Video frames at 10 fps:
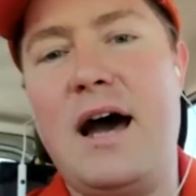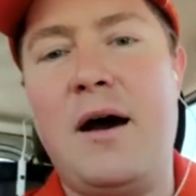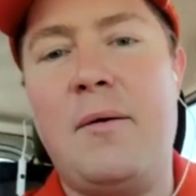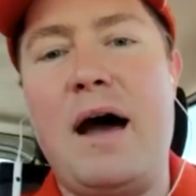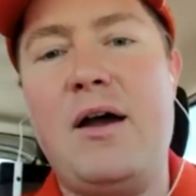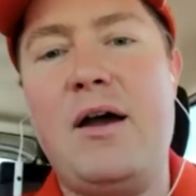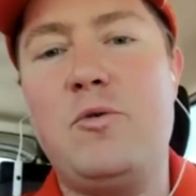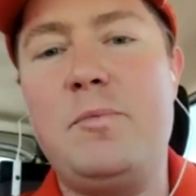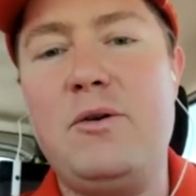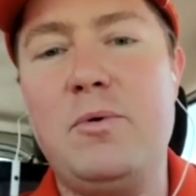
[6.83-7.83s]
I will
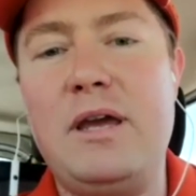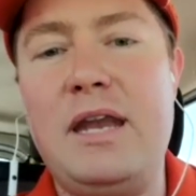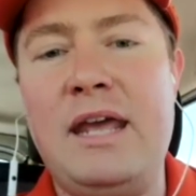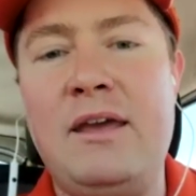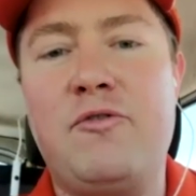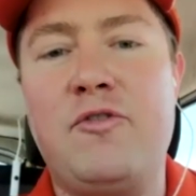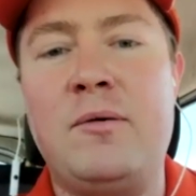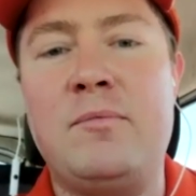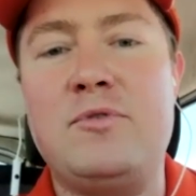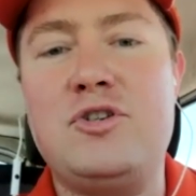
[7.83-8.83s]
be reading
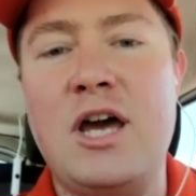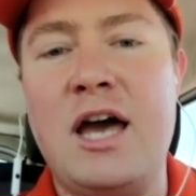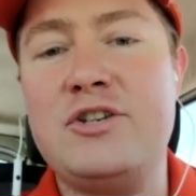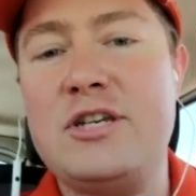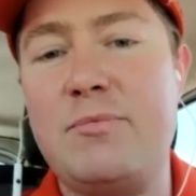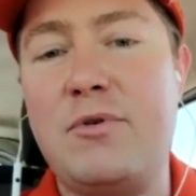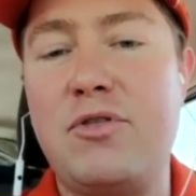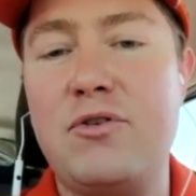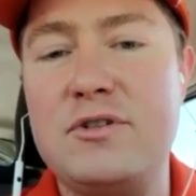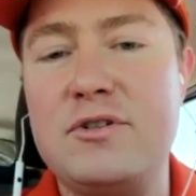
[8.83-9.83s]
from John chapter
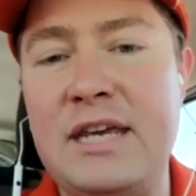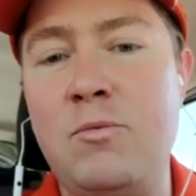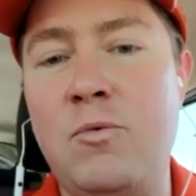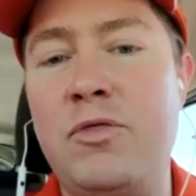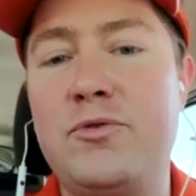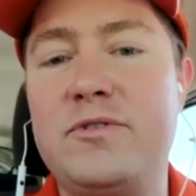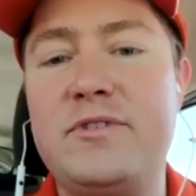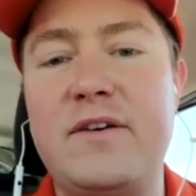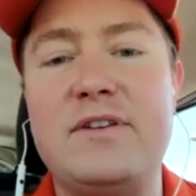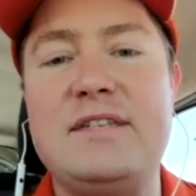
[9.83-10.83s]
13, 1 through
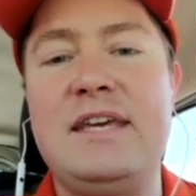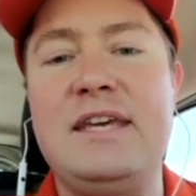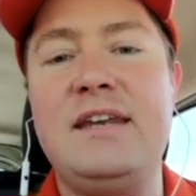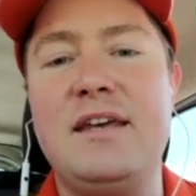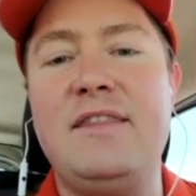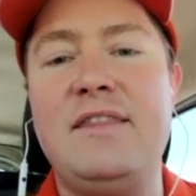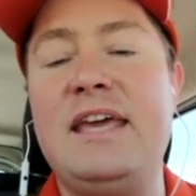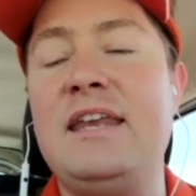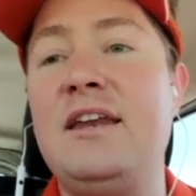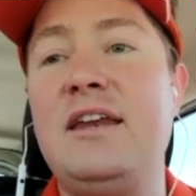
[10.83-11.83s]
17 in
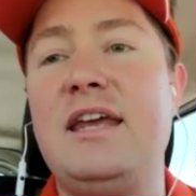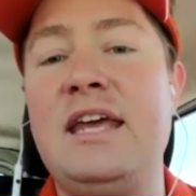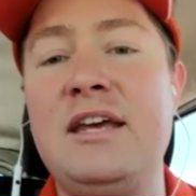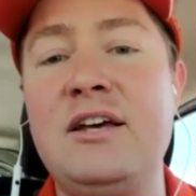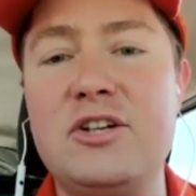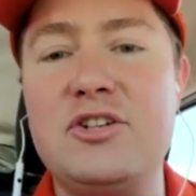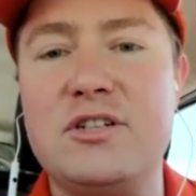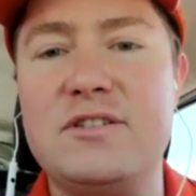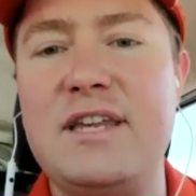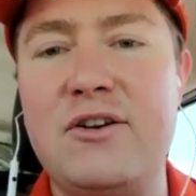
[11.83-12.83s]
the English
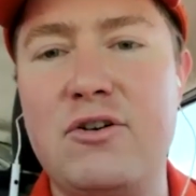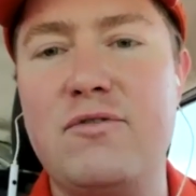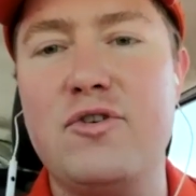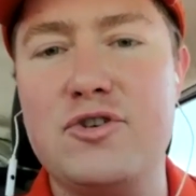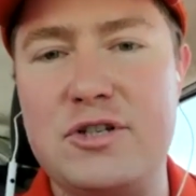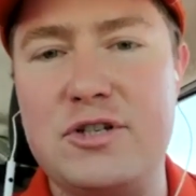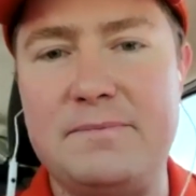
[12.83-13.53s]
Standard Version.